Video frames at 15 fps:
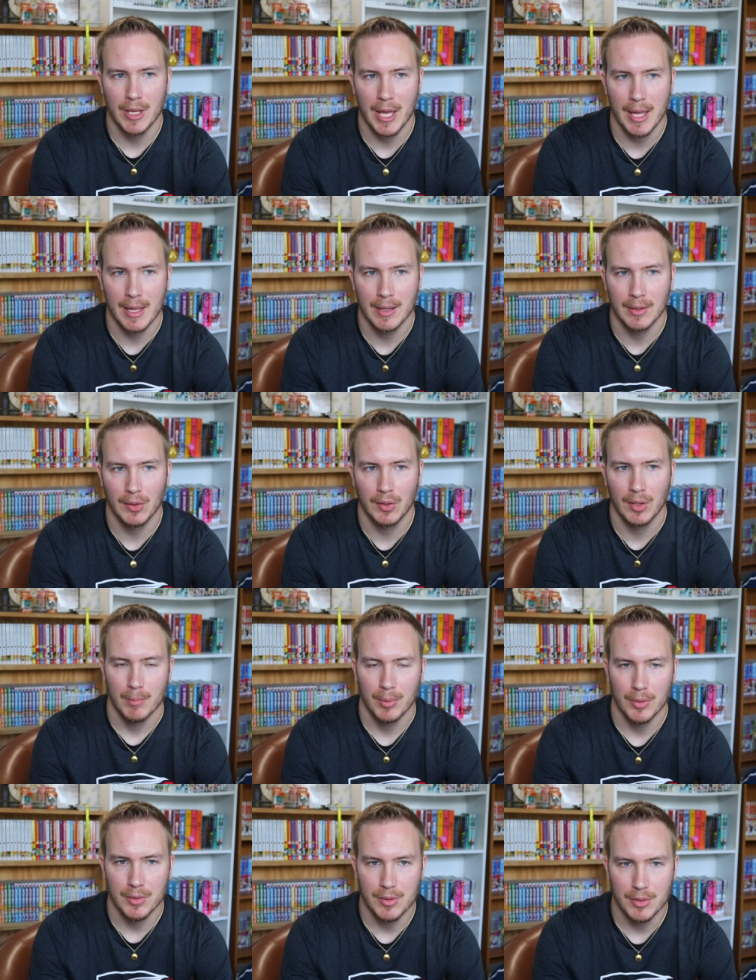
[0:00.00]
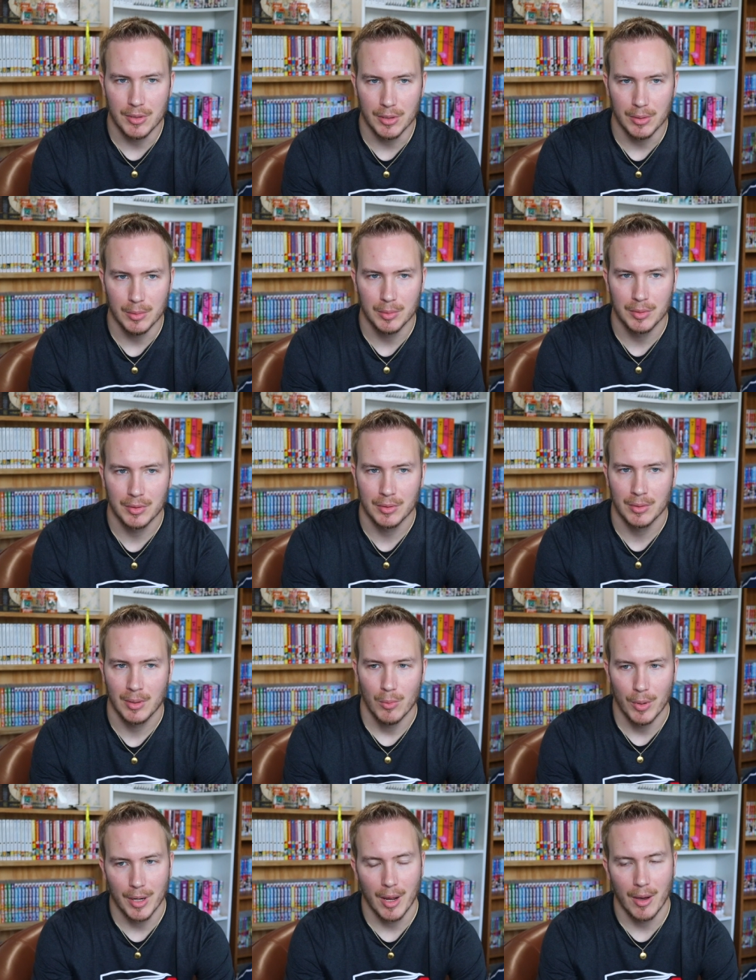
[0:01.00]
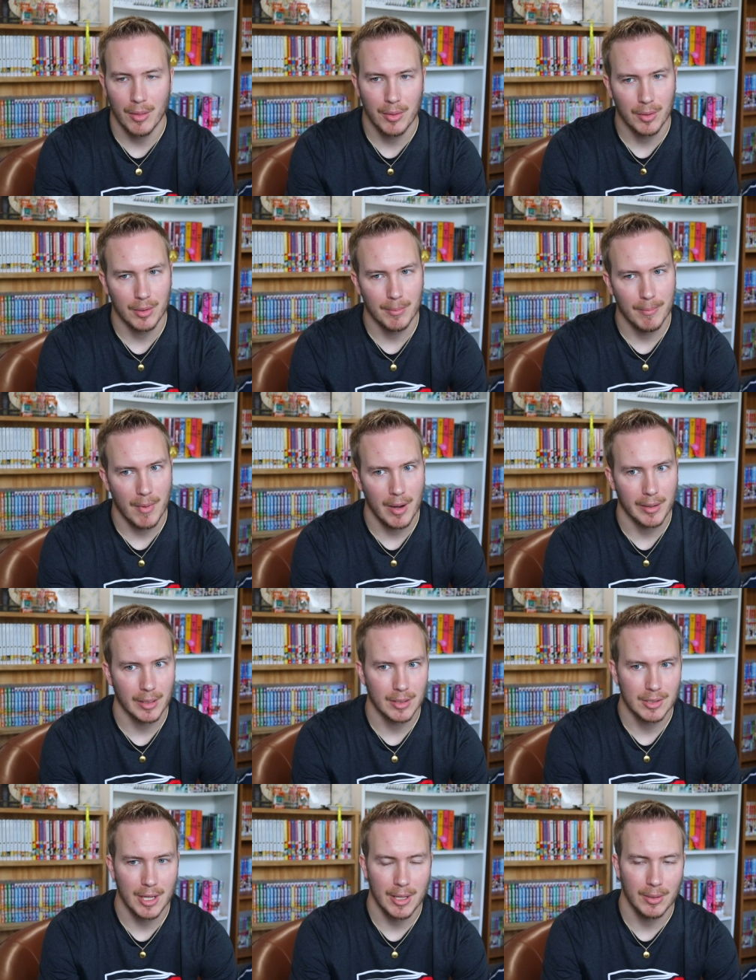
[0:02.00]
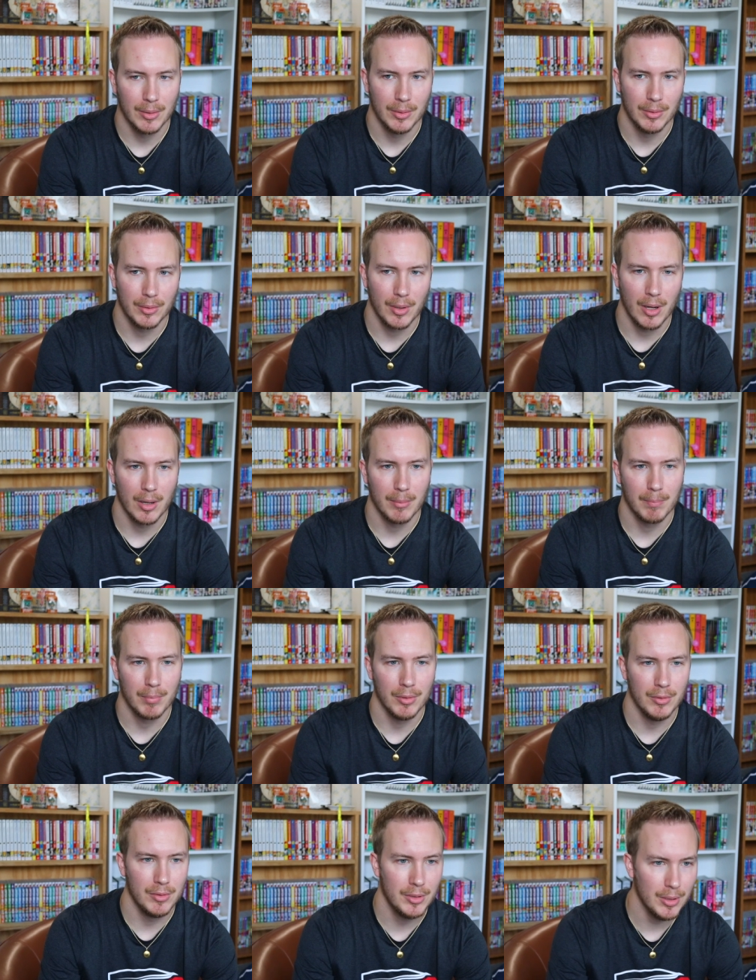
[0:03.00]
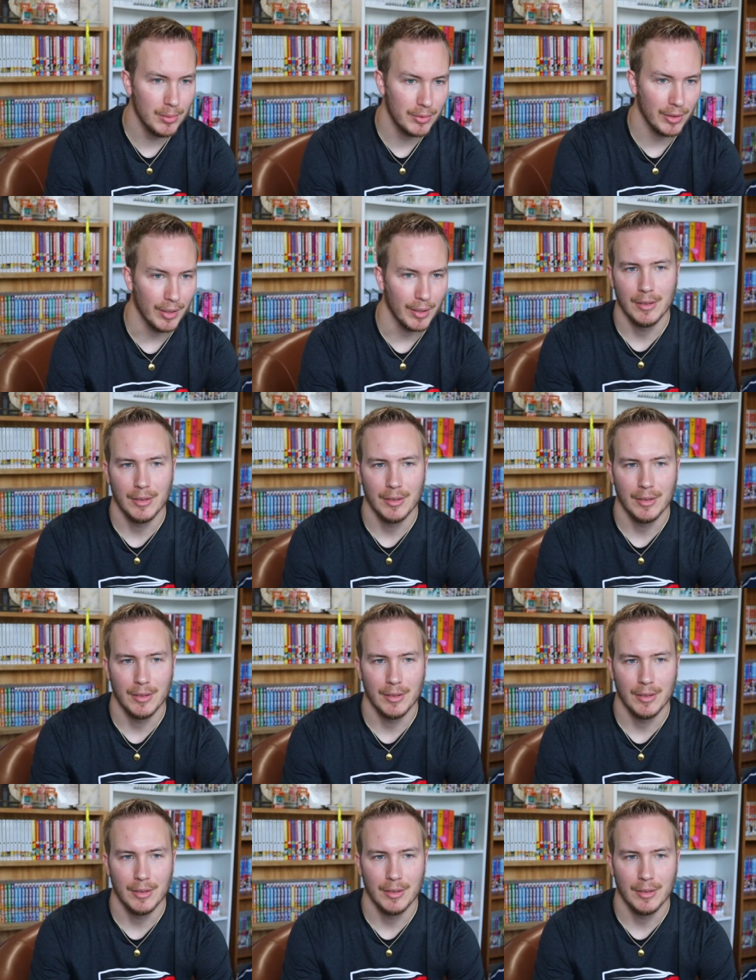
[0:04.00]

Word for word: can't produce what other manga channels are producing.